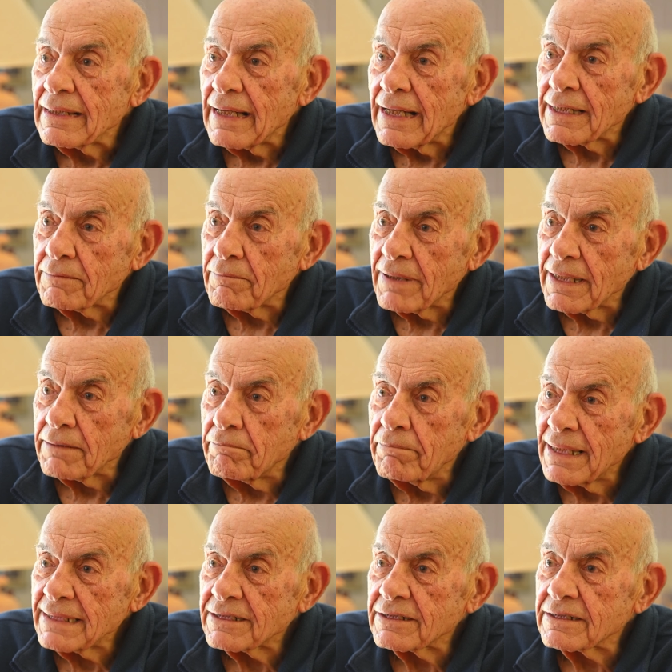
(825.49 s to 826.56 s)
and my
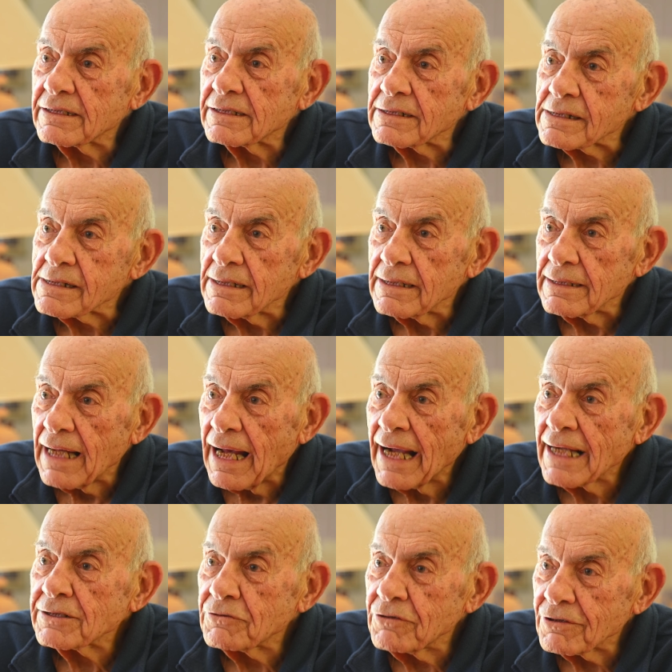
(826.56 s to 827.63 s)
best
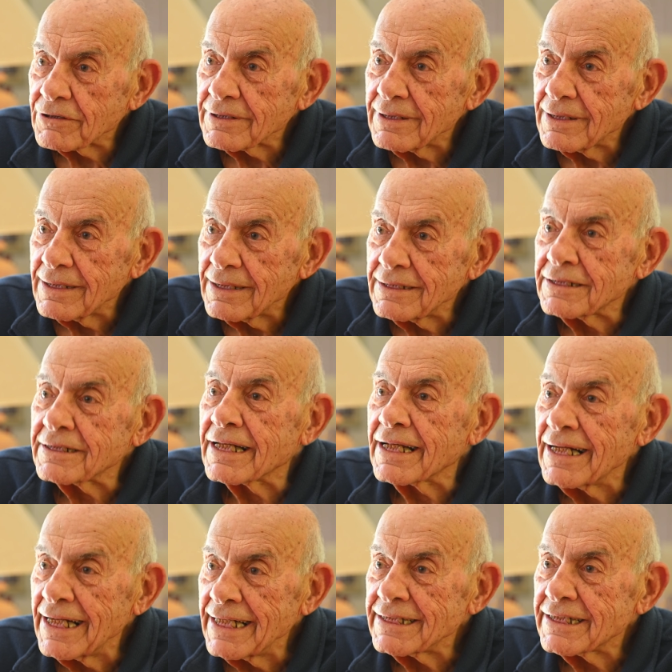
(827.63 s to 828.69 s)
actor is
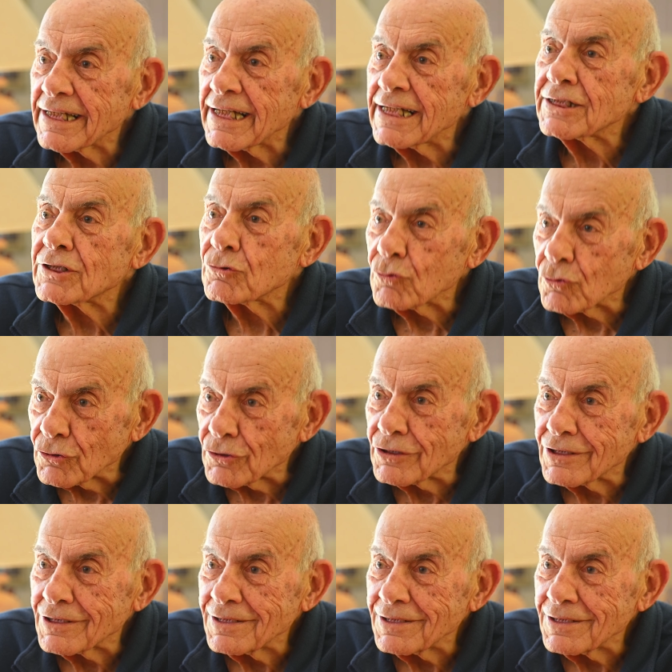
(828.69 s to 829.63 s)
Clint Eastwood.